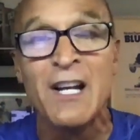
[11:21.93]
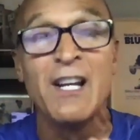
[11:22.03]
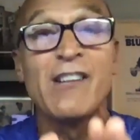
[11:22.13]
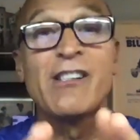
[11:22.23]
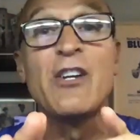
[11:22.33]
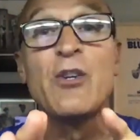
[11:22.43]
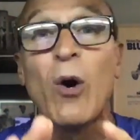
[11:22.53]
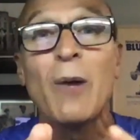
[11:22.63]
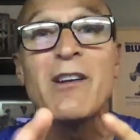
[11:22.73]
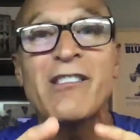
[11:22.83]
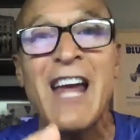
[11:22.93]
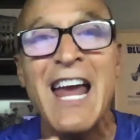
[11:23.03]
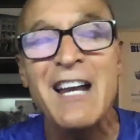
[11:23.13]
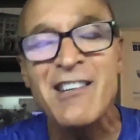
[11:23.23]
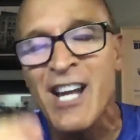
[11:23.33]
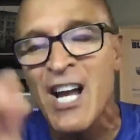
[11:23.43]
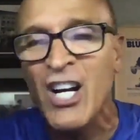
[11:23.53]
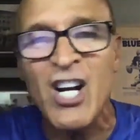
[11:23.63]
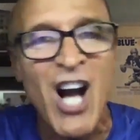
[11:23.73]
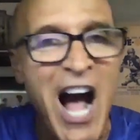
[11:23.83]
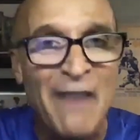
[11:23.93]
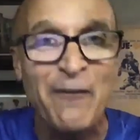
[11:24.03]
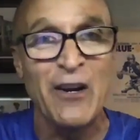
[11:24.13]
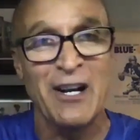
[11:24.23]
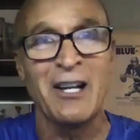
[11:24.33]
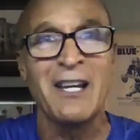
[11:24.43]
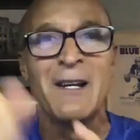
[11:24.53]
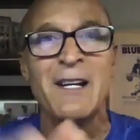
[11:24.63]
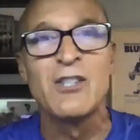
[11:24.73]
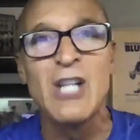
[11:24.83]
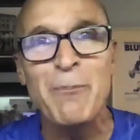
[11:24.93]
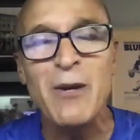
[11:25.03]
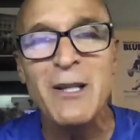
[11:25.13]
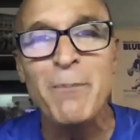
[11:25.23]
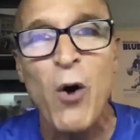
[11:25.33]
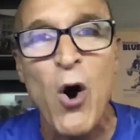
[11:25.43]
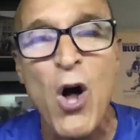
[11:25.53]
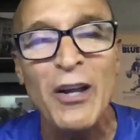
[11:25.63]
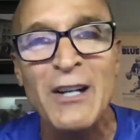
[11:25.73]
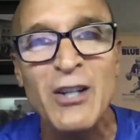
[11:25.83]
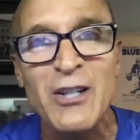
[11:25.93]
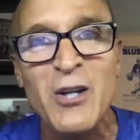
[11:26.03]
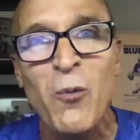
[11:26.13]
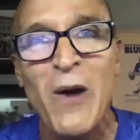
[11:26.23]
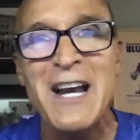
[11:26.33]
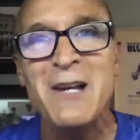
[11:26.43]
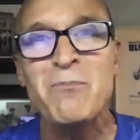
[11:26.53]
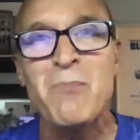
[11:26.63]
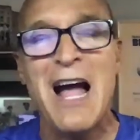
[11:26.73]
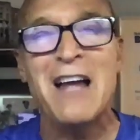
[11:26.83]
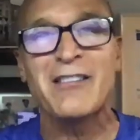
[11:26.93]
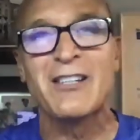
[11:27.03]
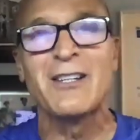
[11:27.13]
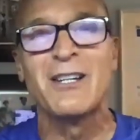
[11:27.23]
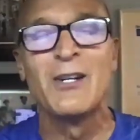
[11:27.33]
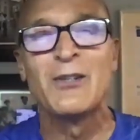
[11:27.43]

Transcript: his enormous hands confidently tipping the ball into the awaiting basket